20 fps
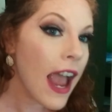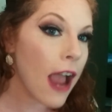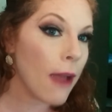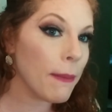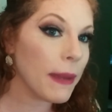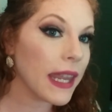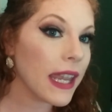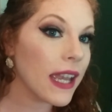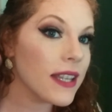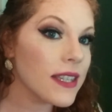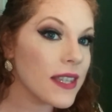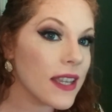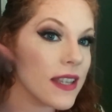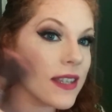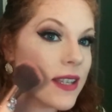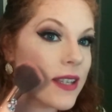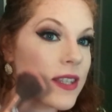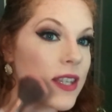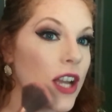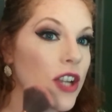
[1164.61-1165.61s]
And because
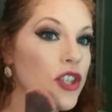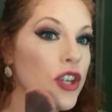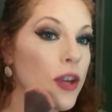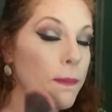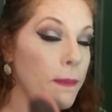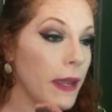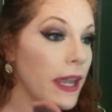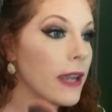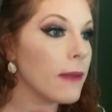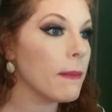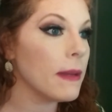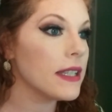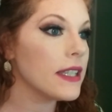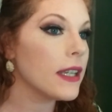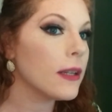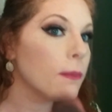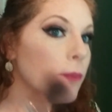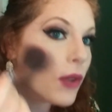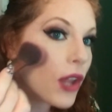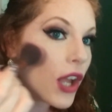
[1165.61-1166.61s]
this is such a
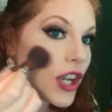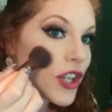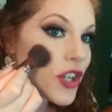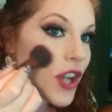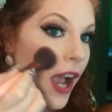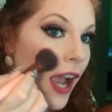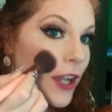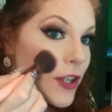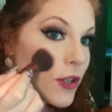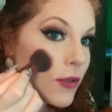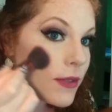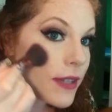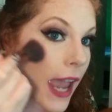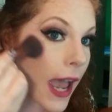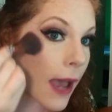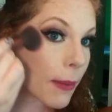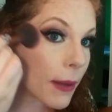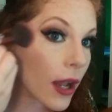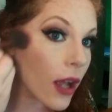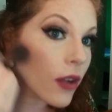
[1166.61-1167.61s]
pigmented blush, I do
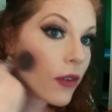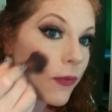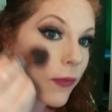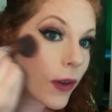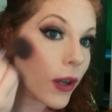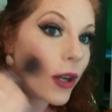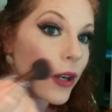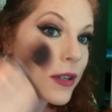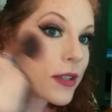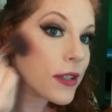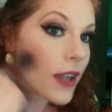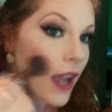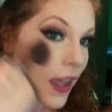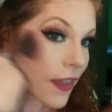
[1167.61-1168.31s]
dab it on first,